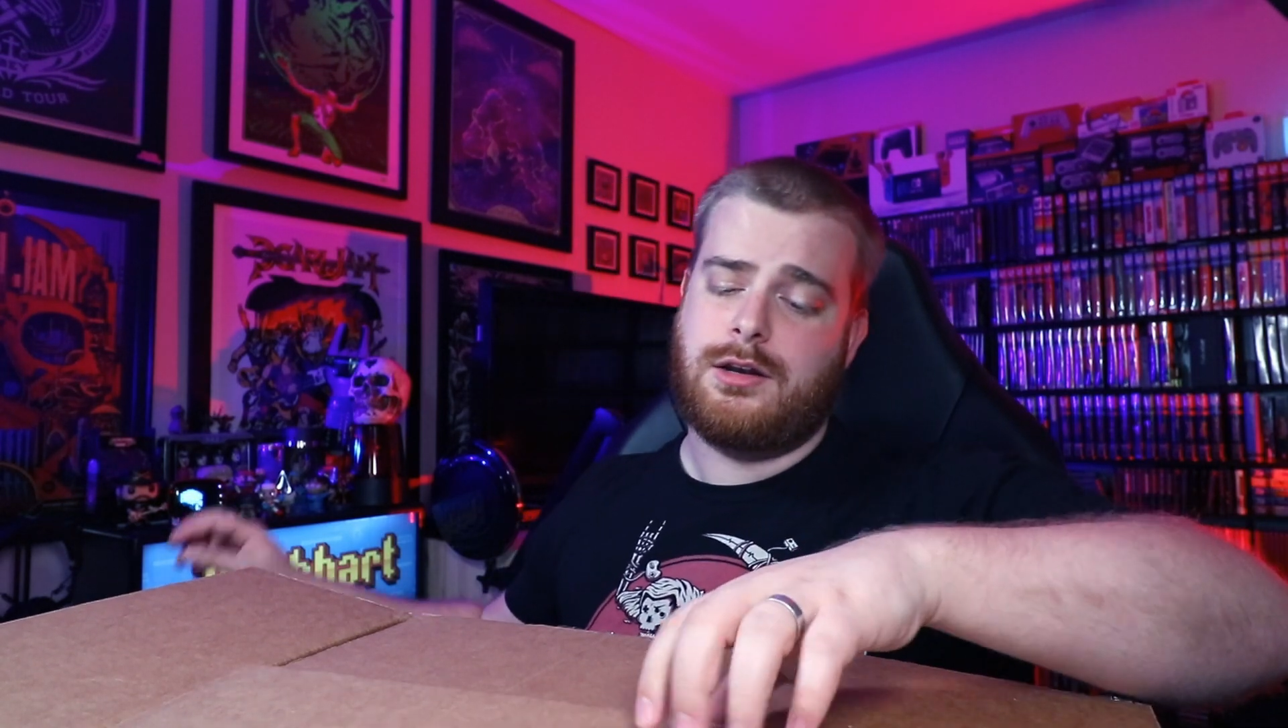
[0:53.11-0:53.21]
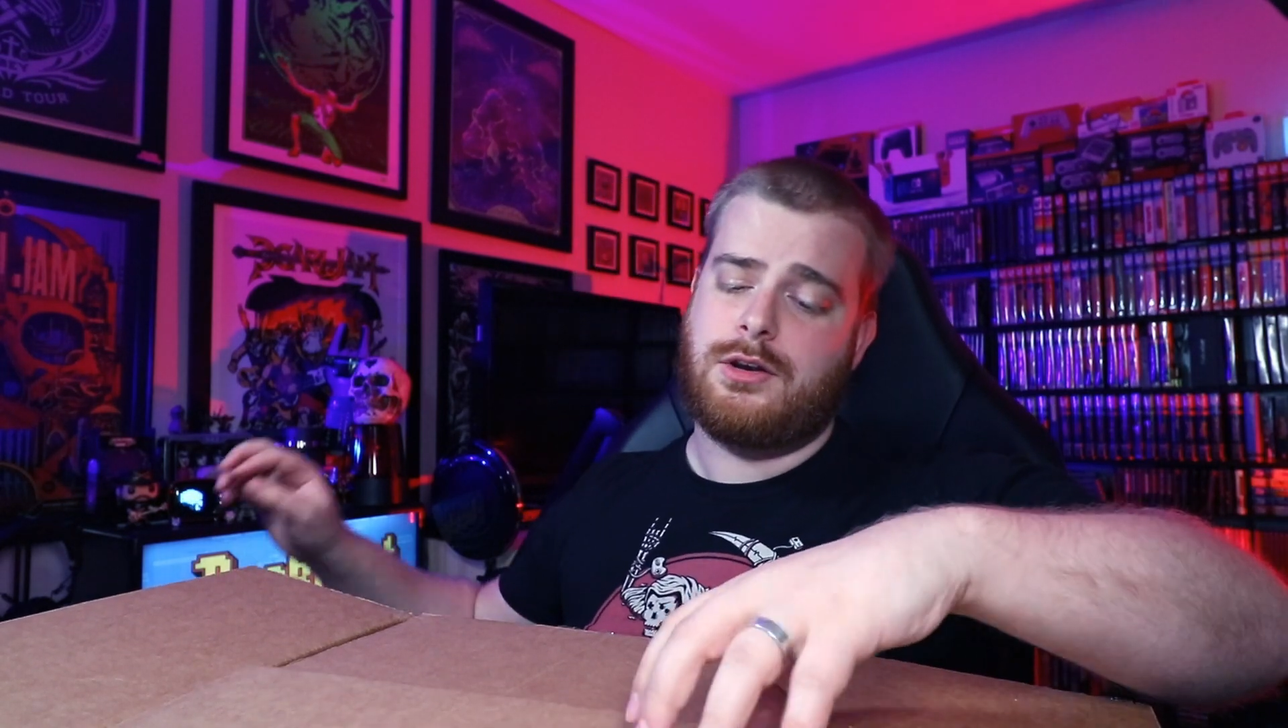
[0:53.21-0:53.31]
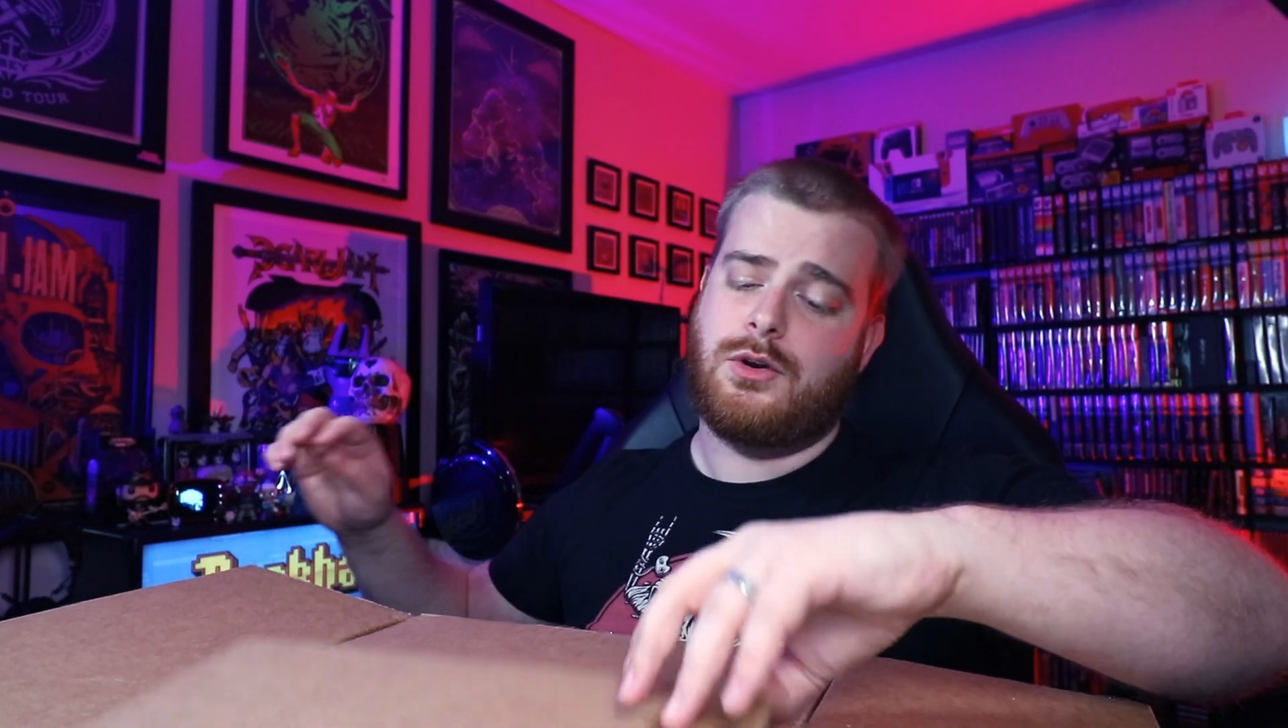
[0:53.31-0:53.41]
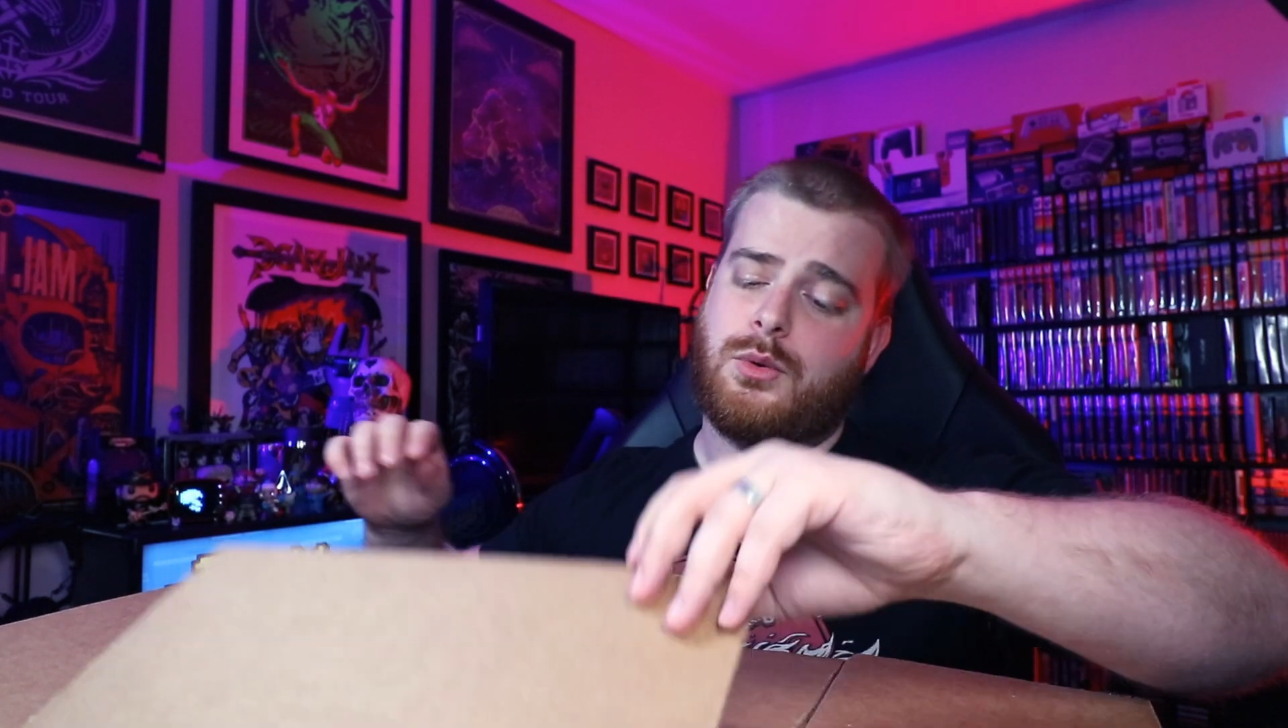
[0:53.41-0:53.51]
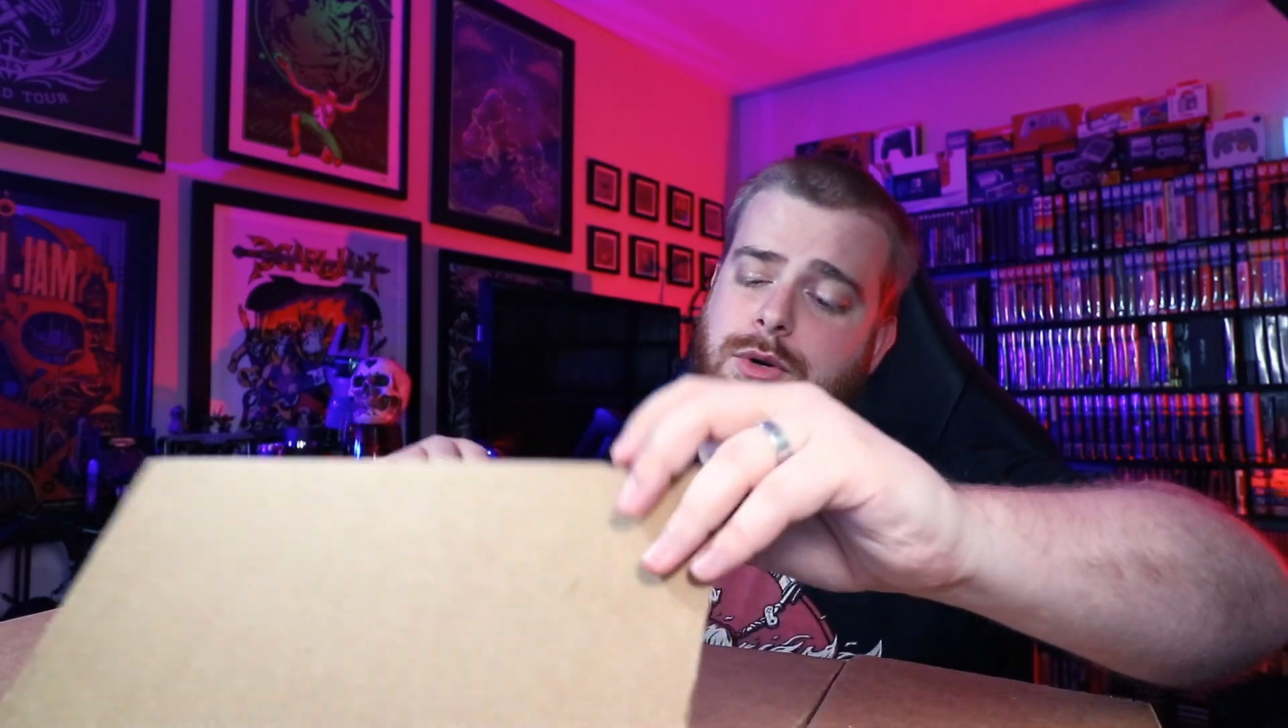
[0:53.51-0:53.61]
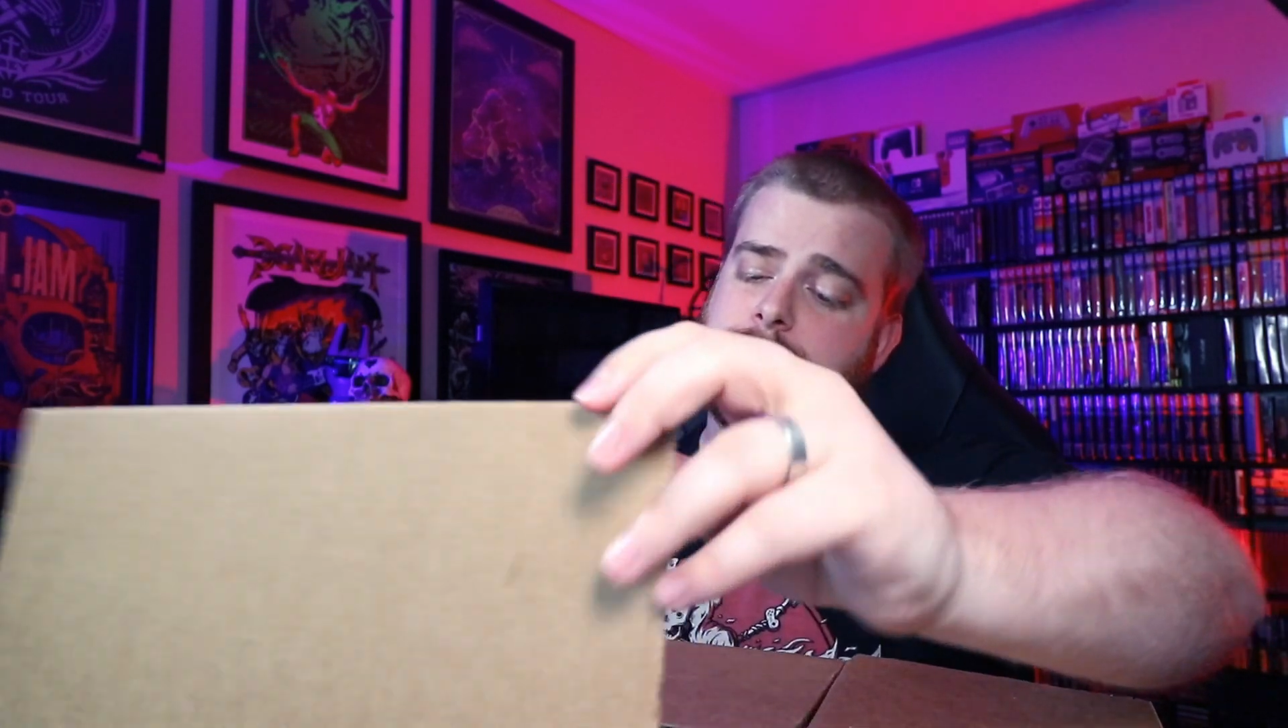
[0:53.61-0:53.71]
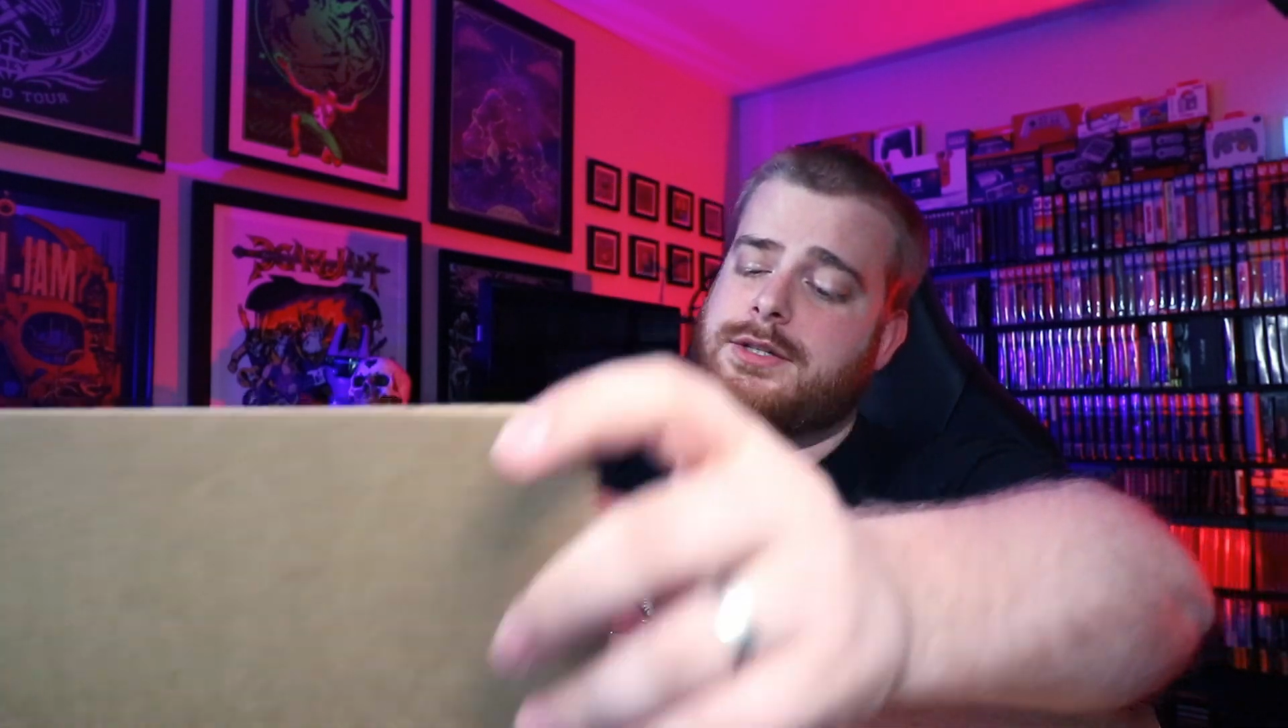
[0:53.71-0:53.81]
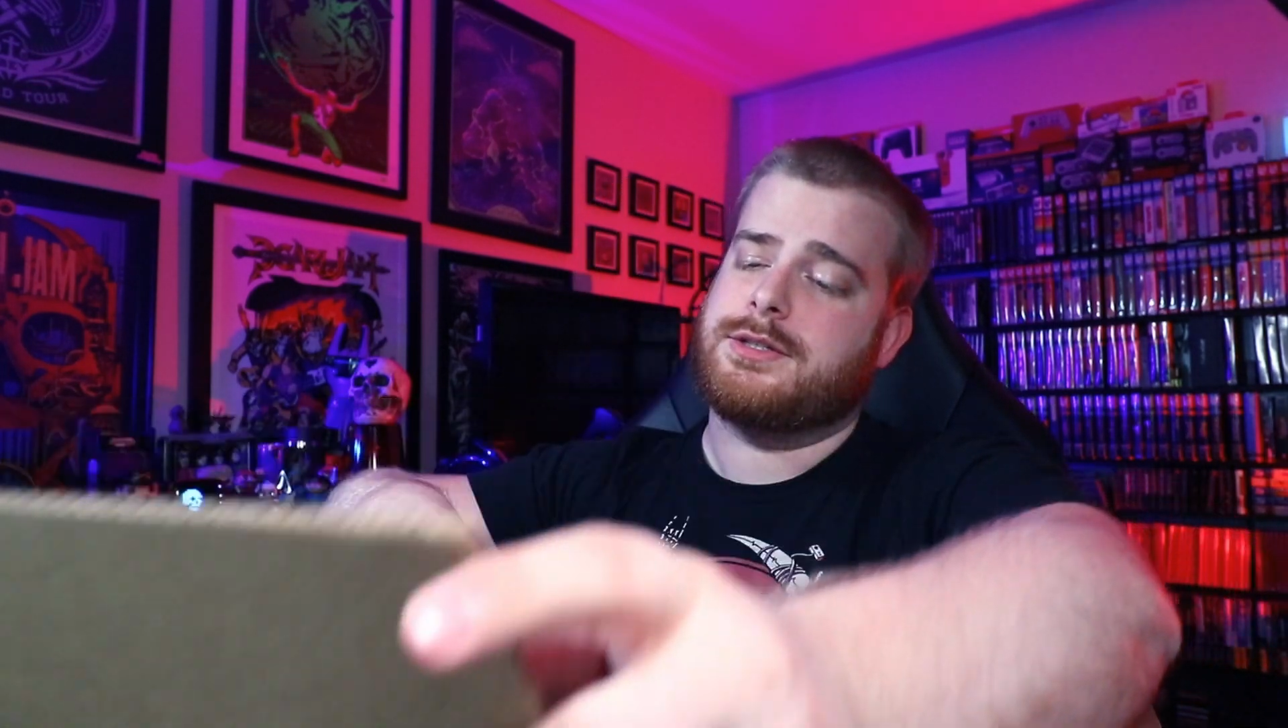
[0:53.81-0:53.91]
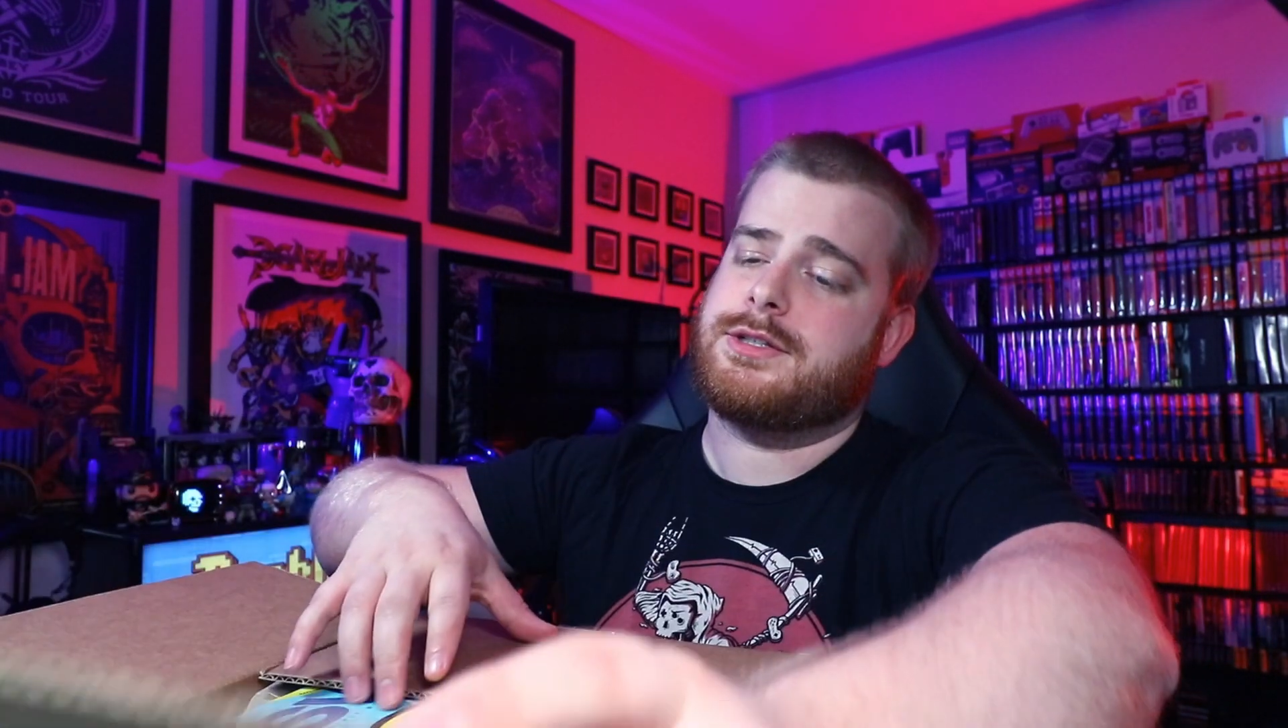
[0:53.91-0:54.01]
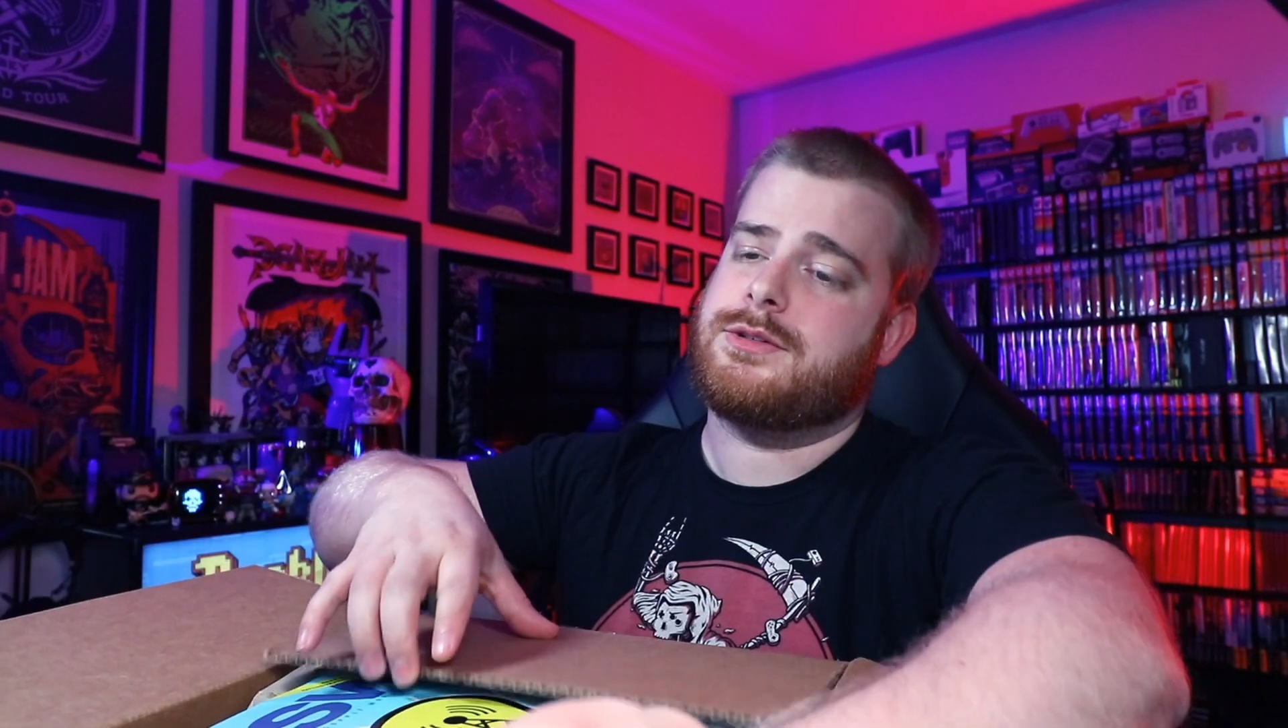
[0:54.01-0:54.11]

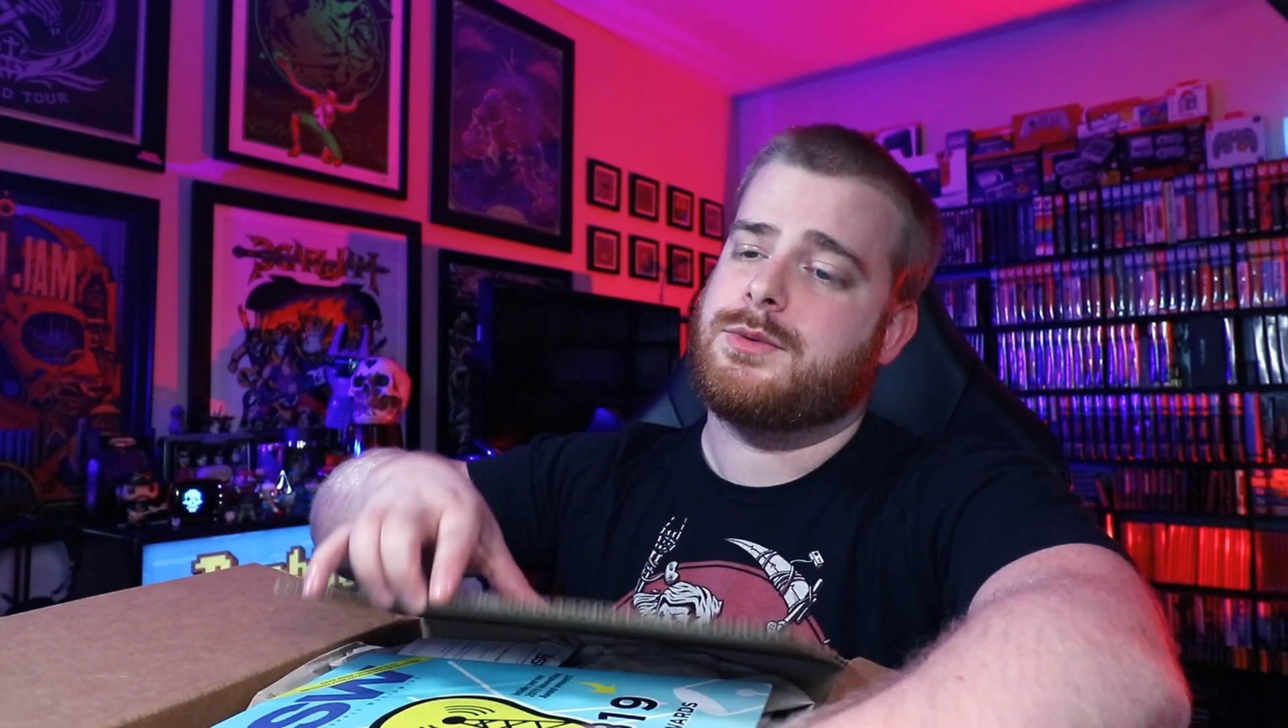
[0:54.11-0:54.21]
noise,